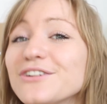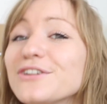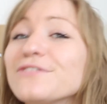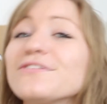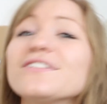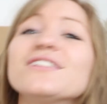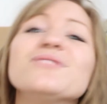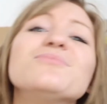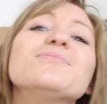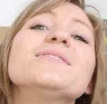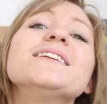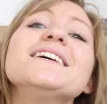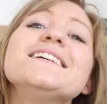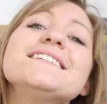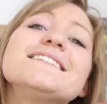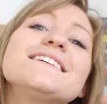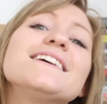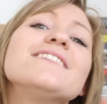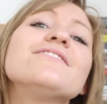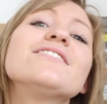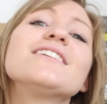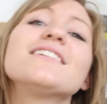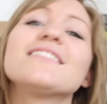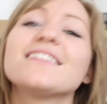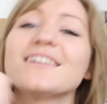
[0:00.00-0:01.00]
If you did, please
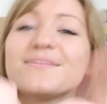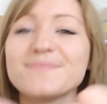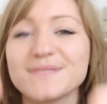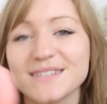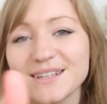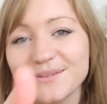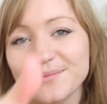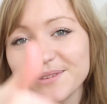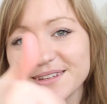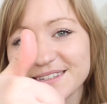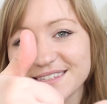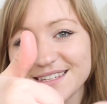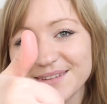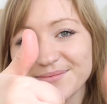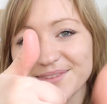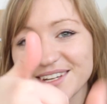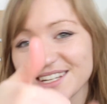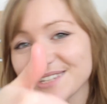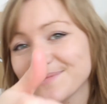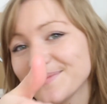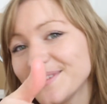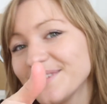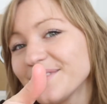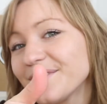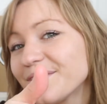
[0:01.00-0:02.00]
give it a thumbs up because that
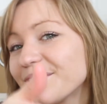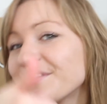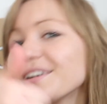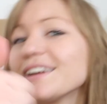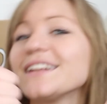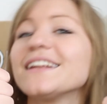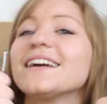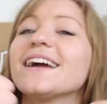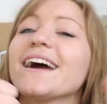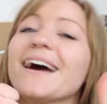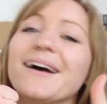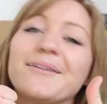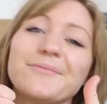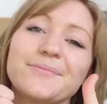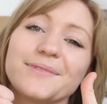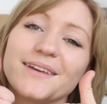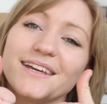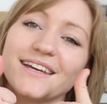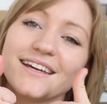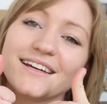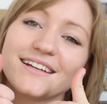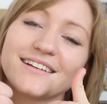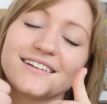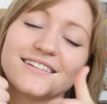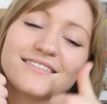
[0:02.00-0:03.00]
makes me really
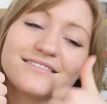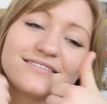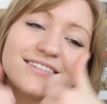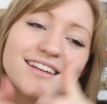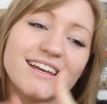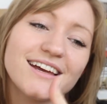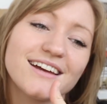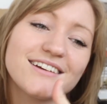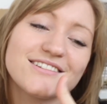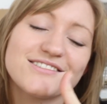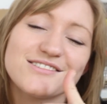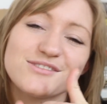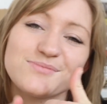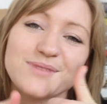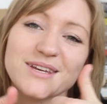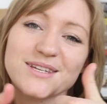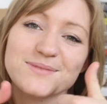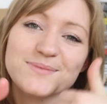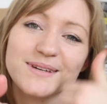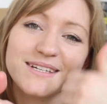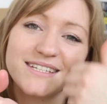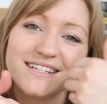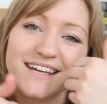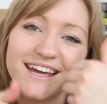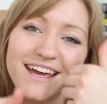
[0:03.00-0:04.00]
happy, and yeah, it just makes
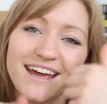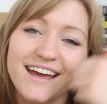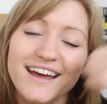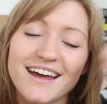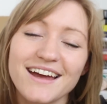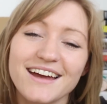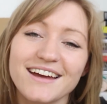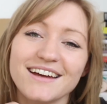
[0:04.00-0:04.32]
my day.